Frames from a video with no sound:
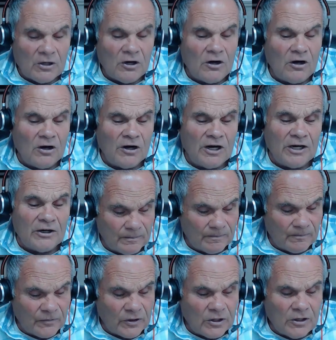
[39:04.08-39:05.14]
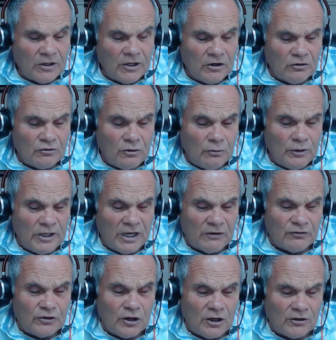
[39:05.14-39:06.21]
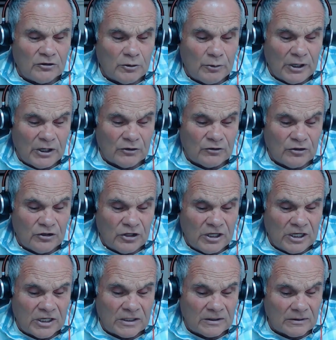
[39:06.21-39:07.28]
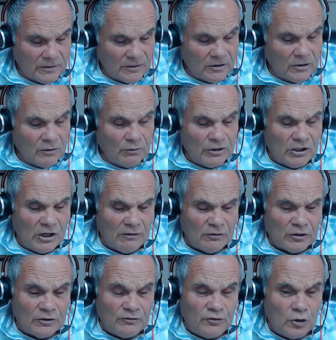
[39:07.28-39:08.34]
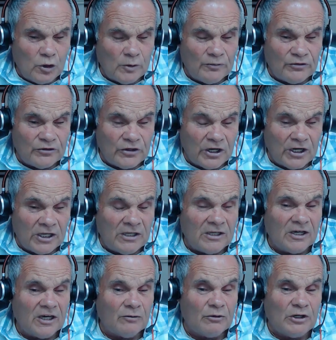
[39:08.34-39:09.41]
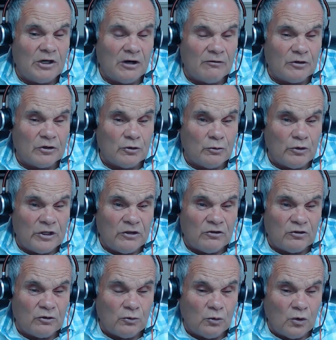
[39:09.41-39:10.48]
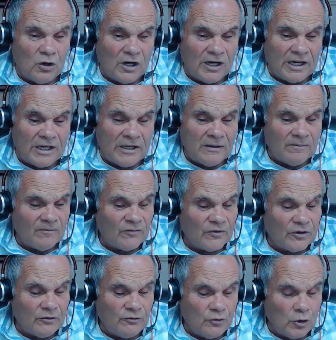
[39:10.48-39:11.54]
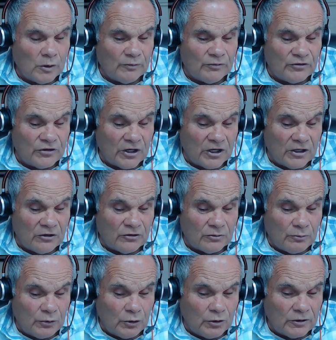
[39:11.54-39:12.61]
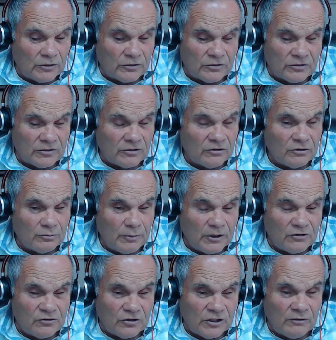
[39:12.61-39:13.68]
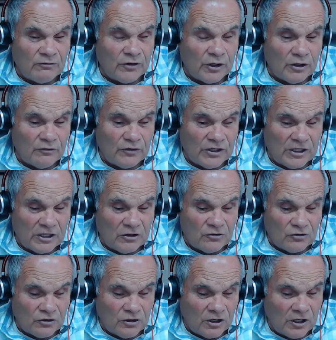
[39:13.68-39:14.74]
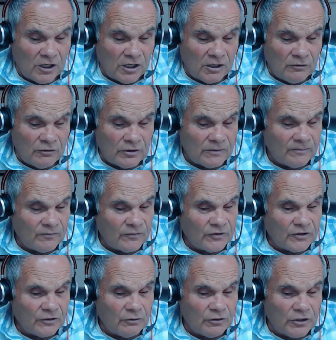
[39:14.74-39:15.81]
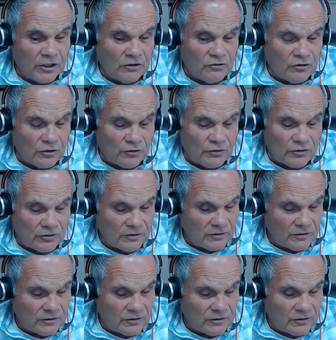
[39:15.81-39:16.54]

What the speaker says: All right, here's what we have talked about today. We covered the Forbes study and we covered the reason why the Forbes study is important, especially verification of credentials.